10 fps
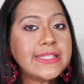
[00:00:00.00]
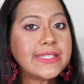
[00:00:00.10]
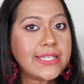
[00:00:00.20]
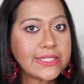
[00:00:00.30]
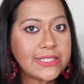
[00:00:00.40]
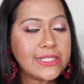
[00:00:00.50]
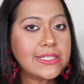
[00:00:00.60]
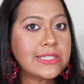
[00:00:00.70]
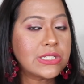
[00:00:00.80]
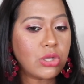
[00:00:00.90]
subtle,
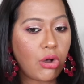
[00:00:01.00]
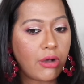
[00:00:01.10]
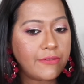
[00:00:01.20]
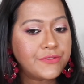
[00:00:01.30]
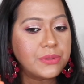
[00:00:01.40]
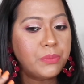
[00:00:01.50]
soft